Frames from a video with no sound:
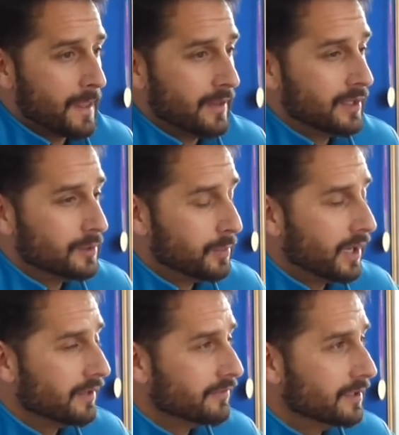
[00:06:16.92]
and they'll
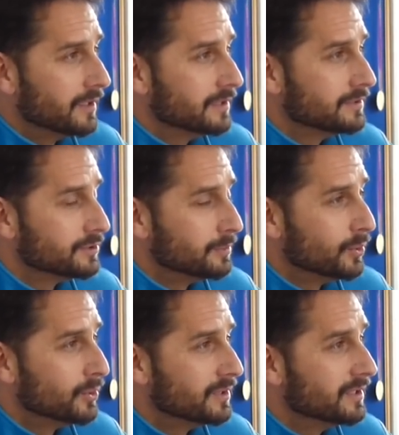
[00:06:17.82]
play for the
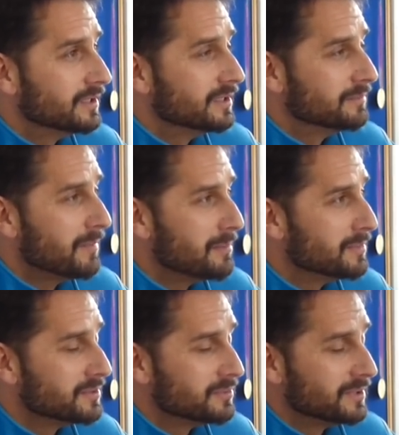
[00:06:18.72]
support and the
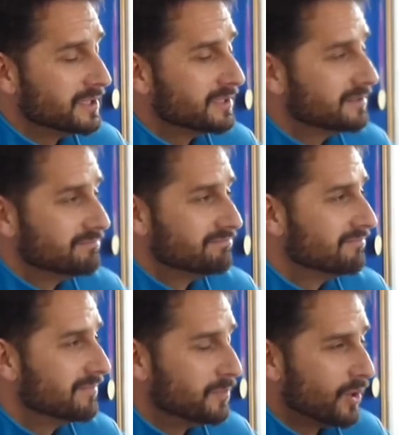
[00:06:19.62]
members with
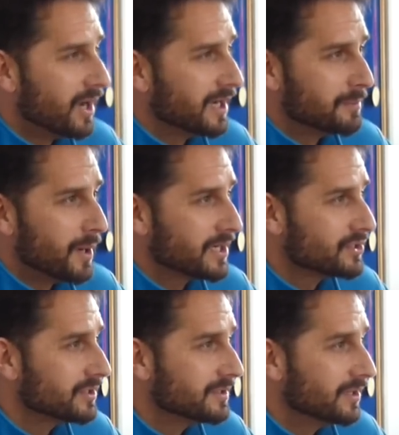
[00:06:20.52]
pride,
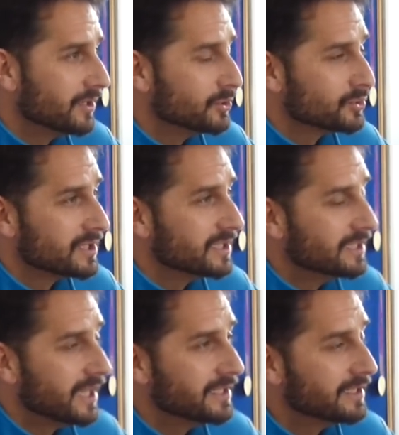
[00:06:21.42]
passion, and you'll see it
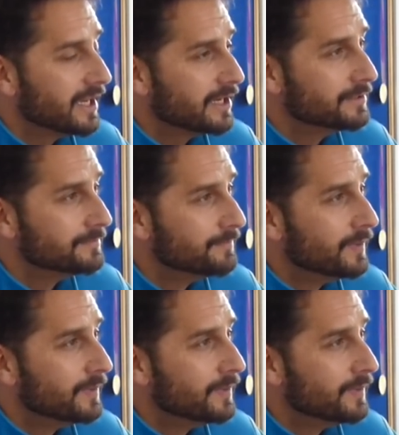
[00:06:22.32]
day in day out.